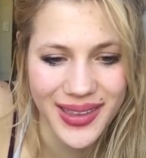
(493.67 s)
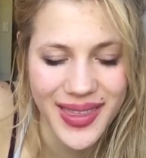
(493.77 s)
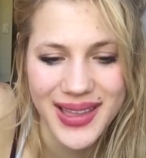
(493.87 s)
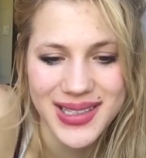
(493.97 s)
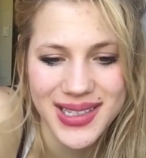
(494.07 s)

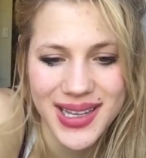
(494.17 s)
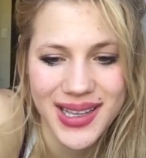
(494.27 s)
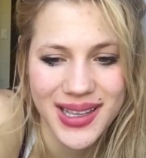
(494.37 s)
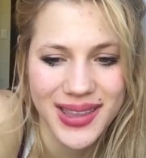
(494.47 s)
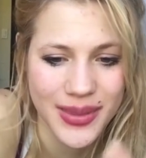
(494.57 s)
that's
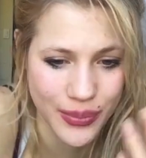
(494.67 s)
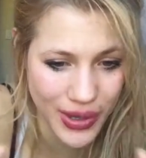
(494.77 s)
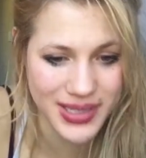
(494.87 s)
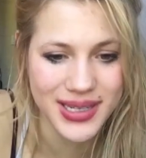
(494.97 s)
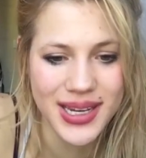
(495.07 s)
the
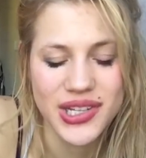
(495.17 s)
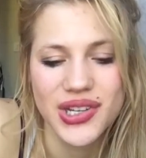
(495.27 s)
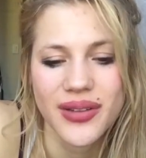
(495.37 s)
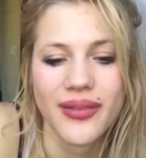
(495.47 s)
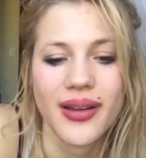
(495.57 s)

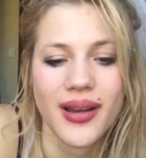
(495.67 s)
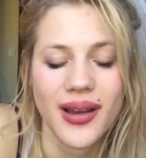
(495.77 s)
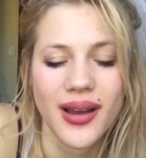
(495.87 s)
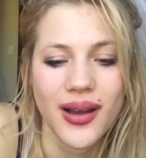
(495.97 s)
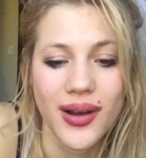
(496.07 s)
presentation of
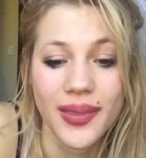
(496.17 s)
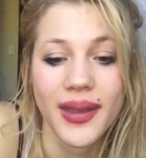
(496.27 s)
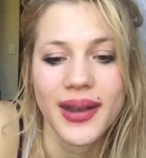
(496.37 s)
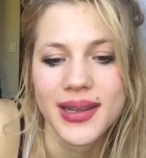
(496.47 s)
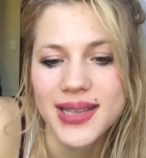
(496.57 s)

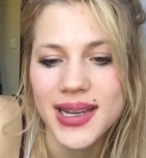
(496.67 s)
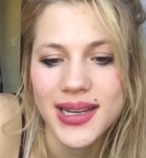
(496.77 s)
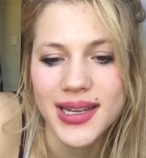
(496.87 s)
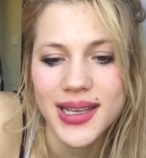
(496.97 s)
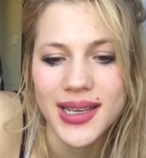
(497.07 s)
online
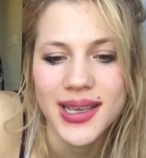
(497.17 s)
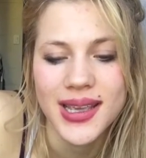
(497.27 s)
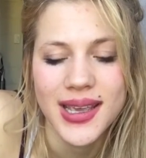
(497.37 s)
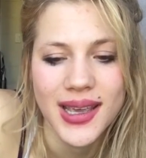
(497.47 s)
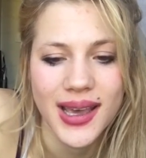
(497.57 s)
identity
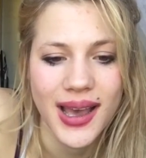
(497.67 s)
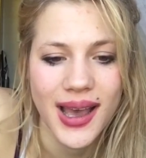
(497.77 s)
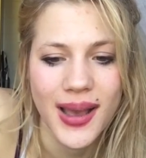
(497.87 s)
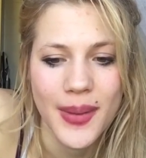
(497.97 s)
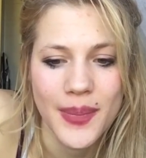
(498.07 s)

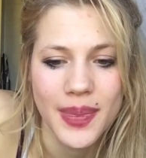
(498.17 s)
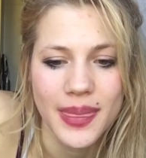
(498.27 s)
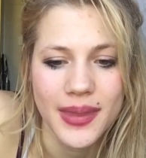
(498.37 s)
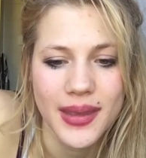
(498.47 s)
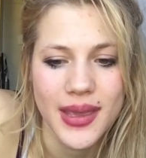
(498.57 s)

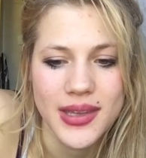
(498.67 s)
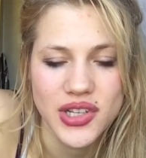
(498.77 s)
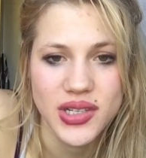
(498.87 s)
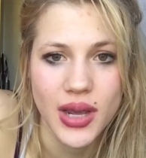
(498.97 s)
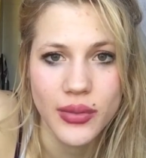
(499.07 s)
is
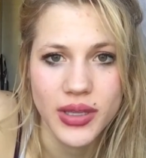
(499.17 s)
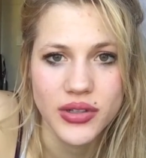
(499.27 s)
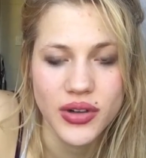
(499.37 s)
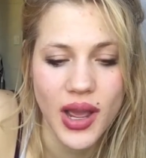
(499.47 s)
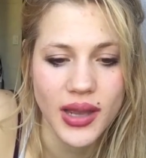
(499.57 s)
just how we
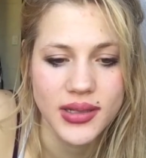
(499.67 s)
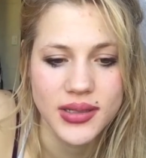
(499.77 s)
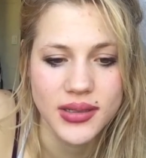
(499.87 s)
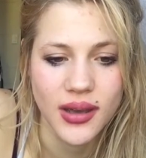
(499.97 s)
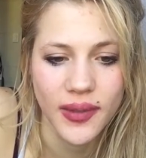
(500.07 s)

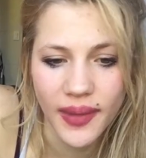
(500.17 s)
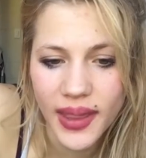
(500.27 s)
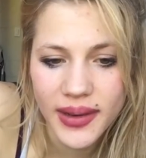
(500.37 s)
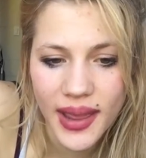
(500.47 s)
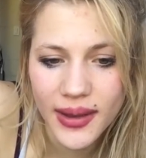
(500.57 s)
interact
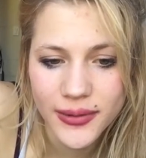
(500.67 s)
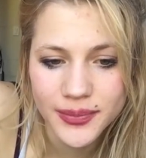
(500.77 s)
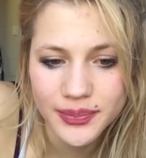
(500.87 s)
online now.